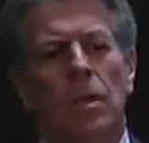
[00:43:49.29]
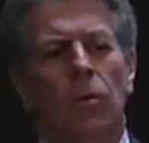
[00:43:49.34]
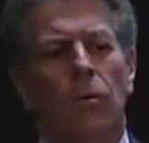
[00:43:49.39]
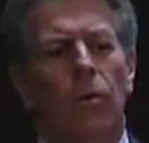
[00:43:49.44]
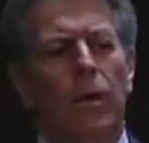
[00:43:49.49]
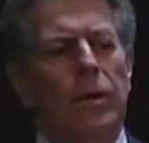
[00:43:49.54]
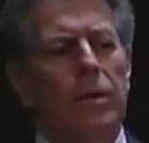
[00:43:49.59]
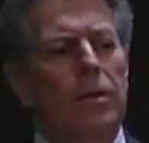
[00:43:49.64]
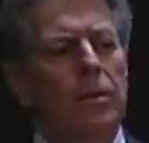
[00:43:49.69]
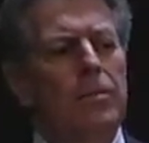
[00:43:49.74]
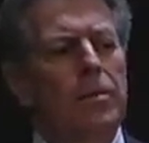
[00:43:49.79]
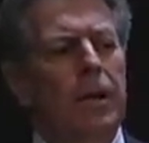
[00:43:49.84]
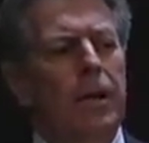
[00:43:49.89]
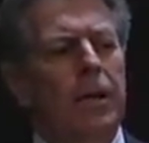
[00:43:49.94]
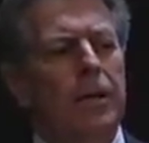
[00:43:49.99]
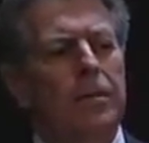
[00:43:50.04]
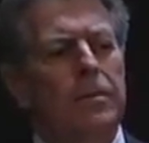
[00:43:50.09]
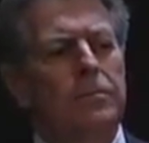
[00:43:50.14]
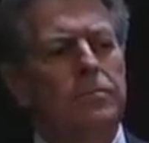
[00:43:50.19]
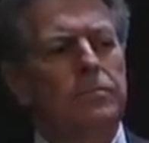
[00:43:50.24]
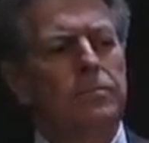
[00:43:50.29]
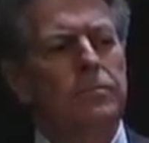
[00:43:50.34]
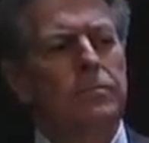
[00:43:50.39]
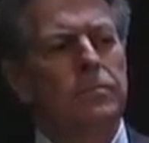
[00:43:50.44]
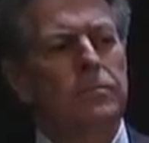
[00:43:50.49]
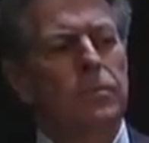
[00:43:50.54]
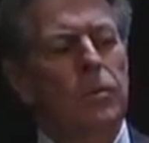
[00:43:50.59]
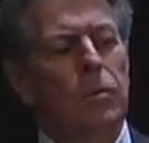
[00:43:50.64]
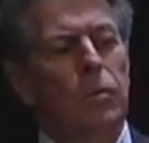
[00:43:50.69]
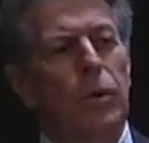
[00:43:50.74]
wondered about
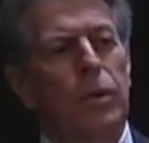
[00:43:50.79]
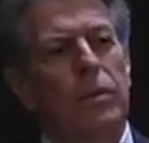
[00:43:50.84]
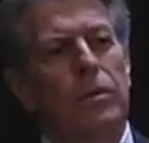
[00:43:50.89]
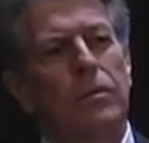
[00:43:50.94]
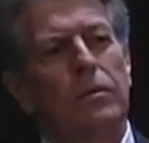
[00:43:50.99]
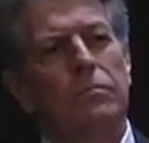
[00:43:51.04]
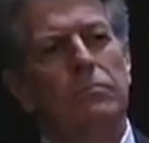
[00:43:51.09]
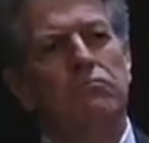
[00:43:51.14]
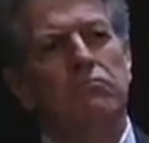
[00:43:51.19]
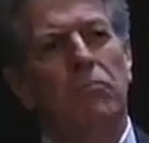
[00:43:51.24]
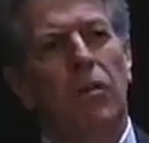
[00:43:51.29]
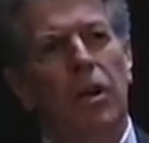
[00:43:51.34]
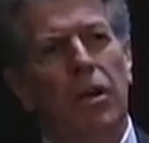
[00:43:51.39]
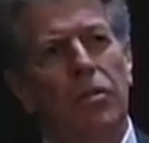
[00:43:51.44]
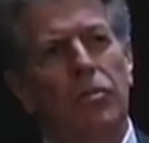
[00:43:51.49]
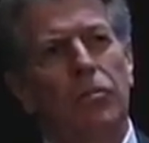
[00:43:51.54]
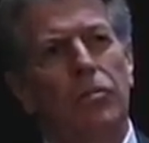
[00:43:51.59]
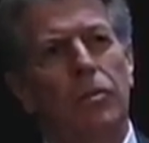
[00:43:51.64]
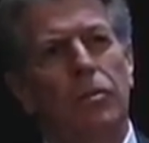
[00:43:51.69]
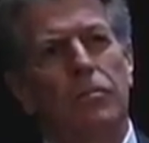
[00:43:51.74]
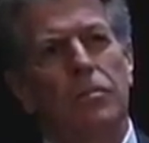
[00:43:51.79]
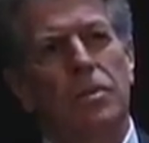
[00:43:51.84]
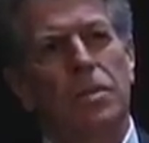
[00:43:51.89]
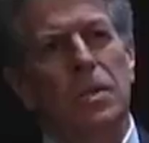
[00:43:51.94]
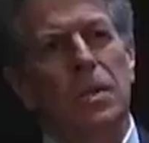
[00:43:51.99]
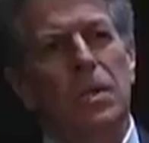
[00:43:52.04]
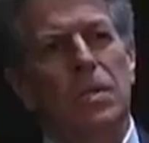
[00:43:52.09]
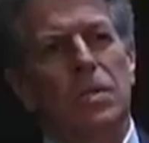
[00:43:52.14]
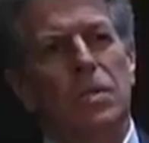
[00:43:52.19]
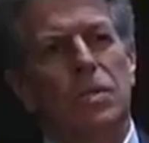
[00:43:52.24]
whether I thought it was
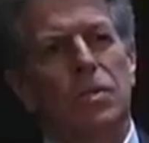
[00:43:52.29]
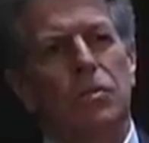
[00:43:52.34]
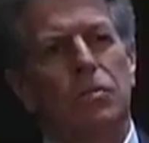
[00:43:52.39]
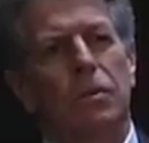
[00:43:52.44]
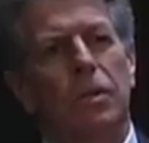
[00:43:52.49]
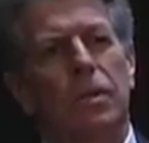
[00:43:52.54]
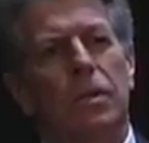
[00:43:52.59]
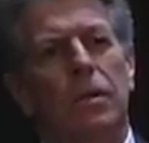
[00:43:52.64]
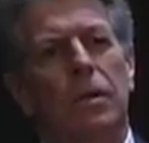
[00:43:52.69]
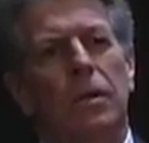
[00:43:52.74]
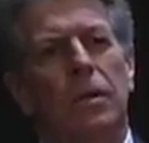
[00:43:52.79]
necessary